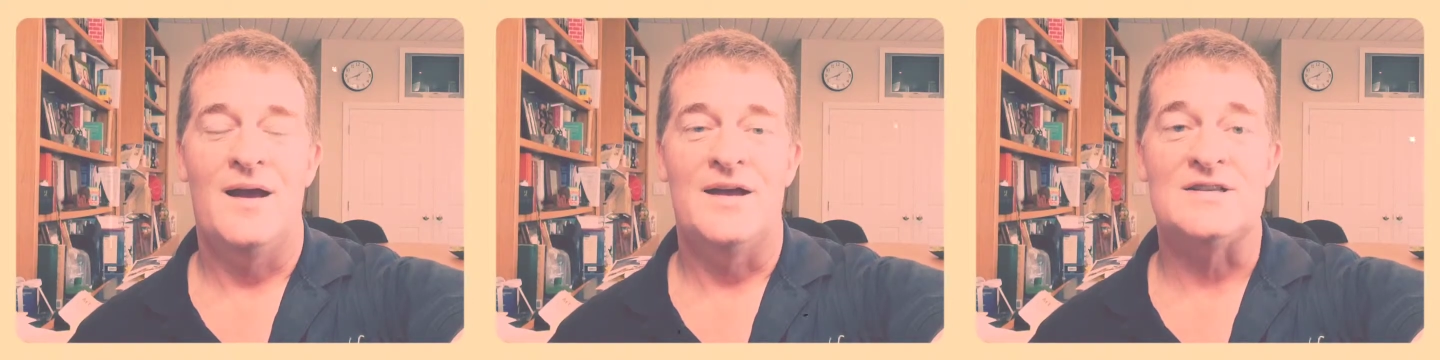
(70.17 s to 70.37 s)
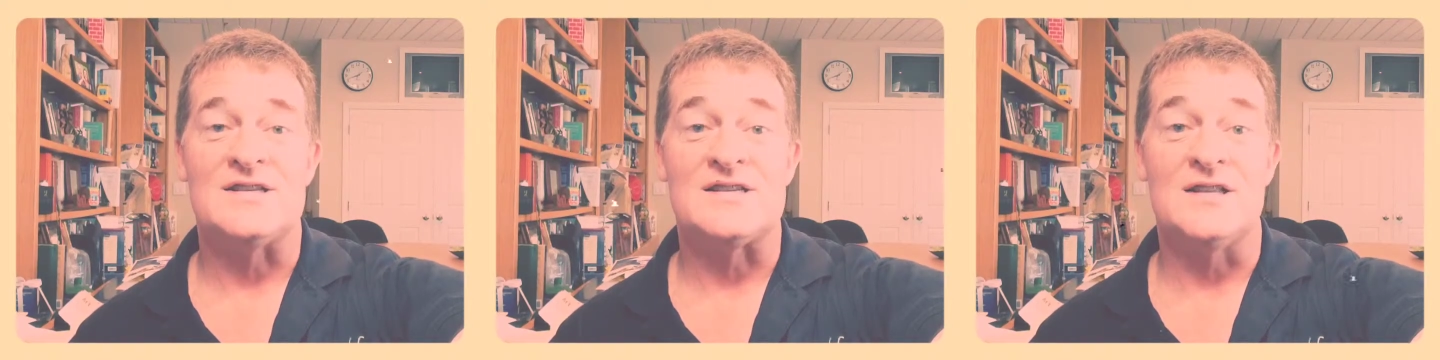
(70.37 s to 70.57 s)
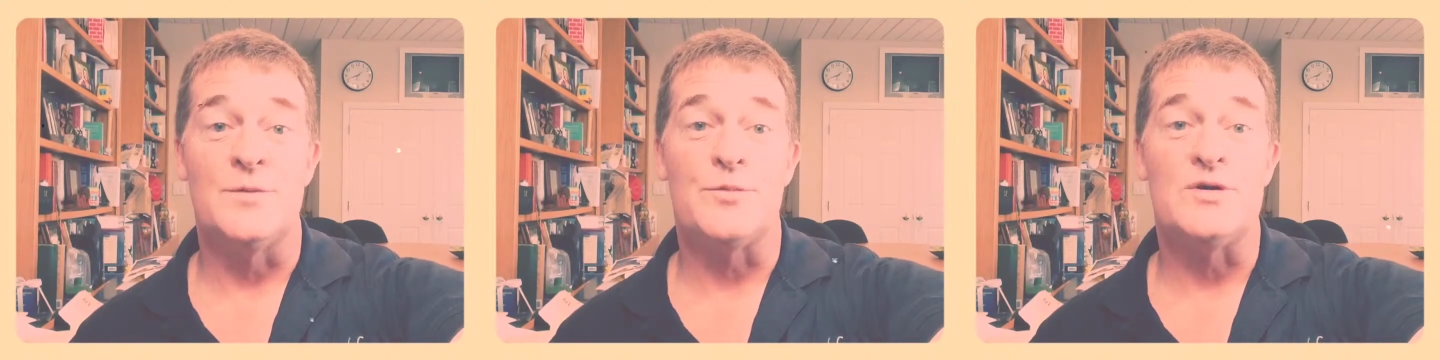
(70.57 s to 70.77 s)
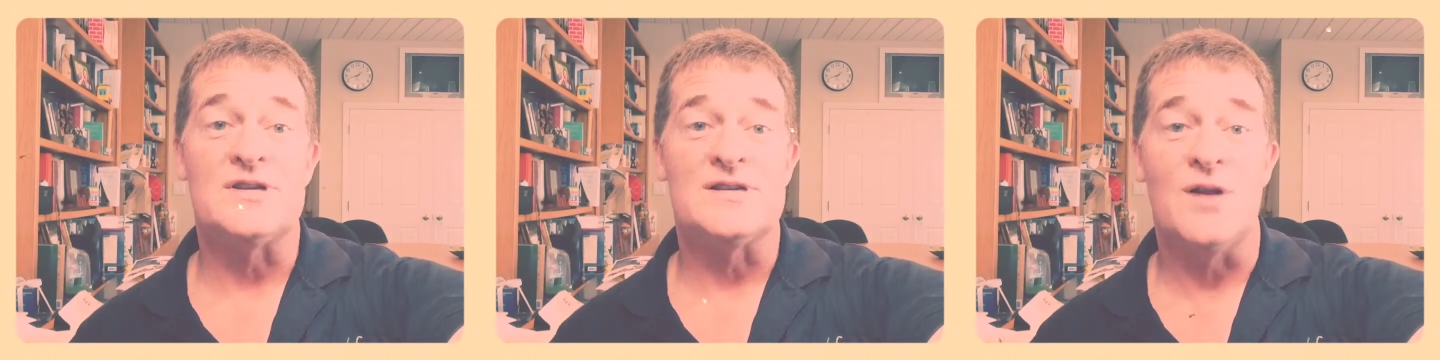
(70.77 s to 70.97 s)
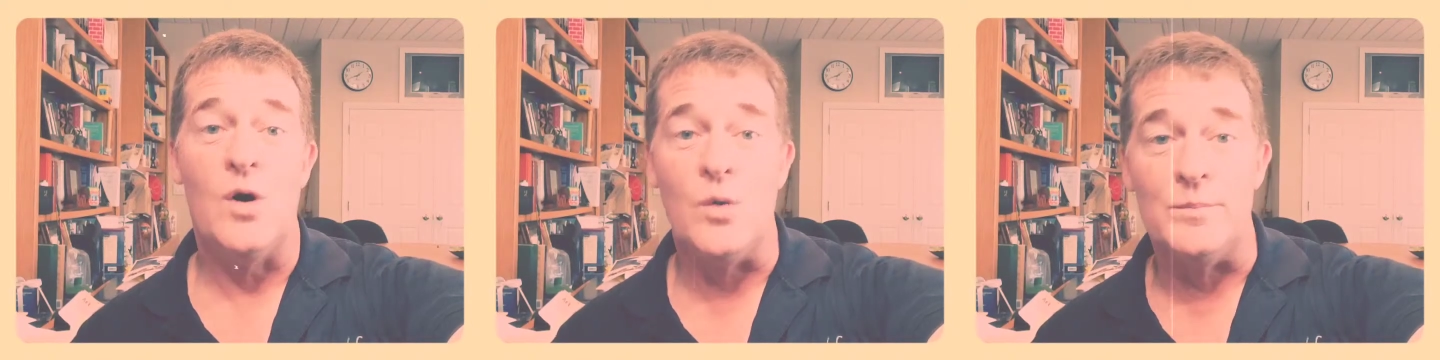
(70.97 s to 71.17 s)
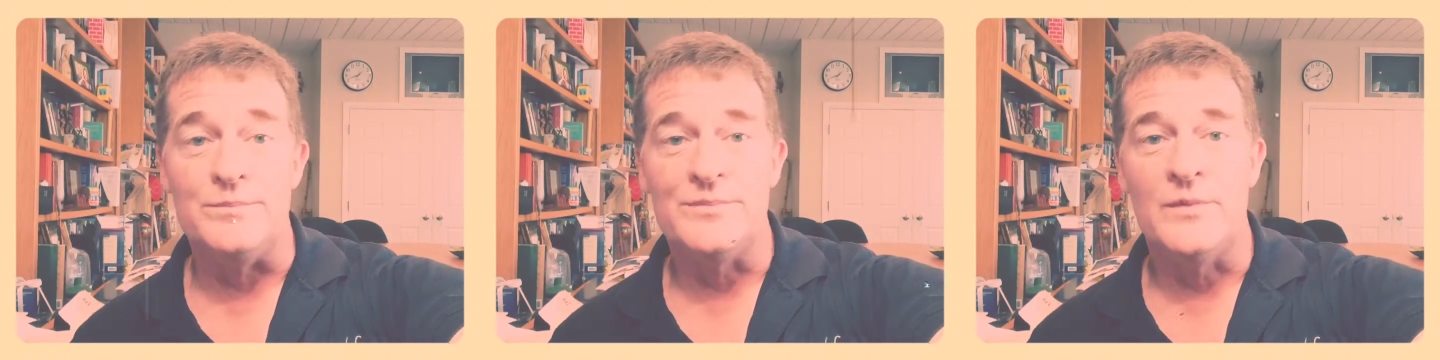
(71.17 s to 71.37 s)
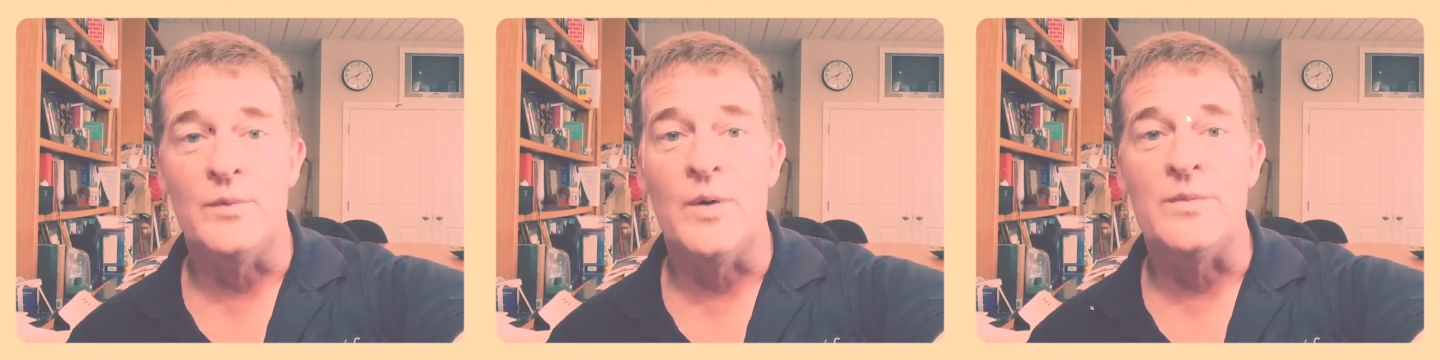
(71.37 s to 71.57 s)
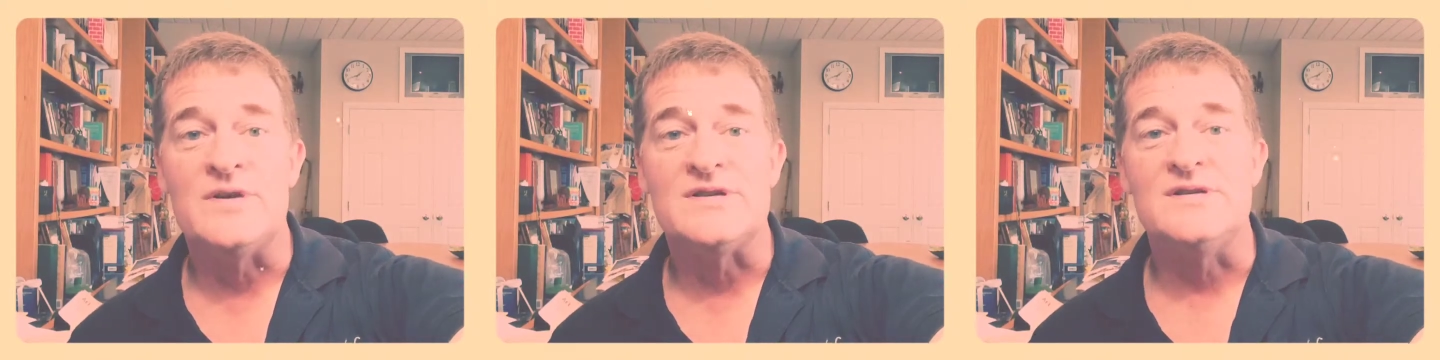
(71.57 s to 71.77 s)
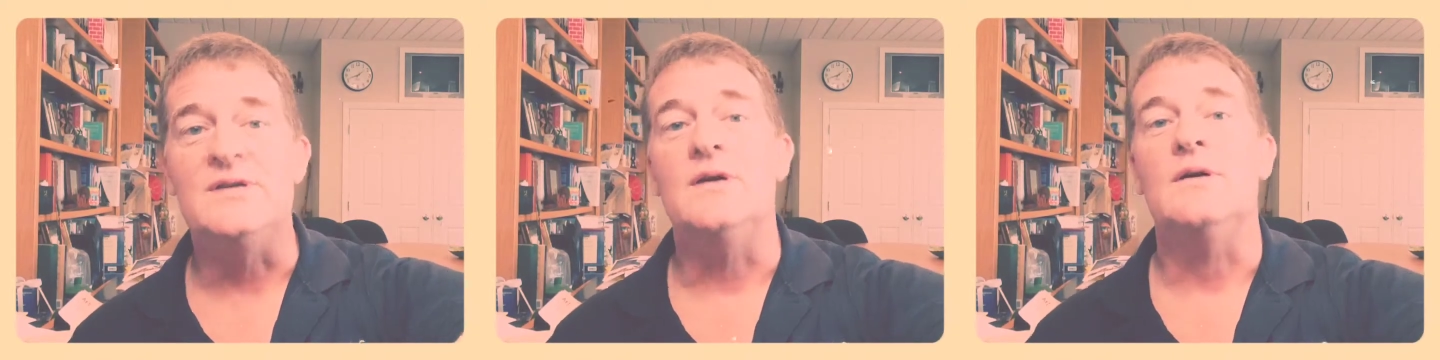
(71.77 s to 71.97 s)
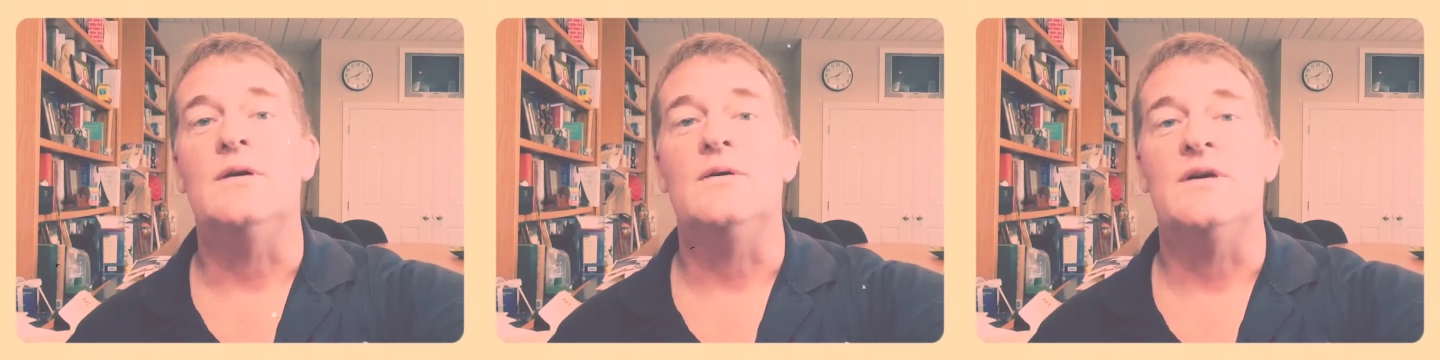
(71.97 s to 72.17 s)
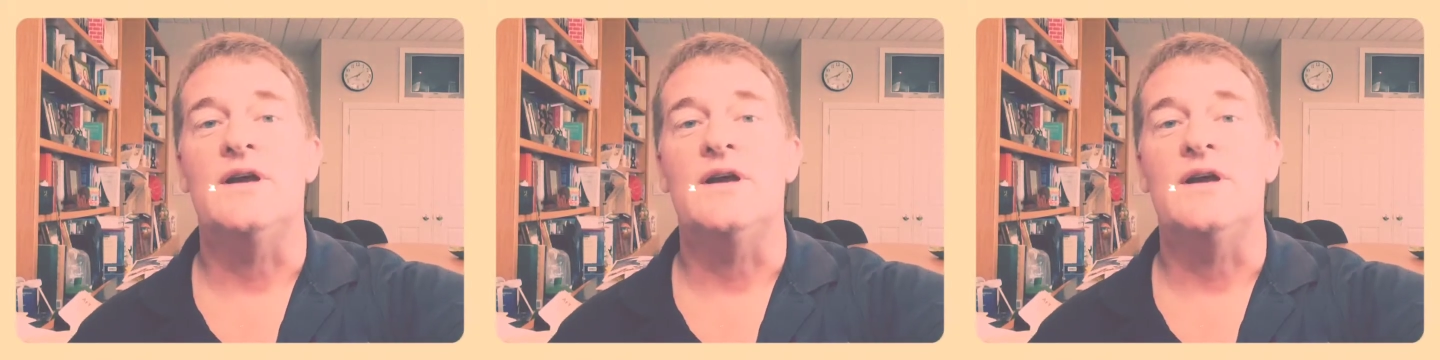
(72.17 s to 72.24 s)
It's a slippery slope when we steal.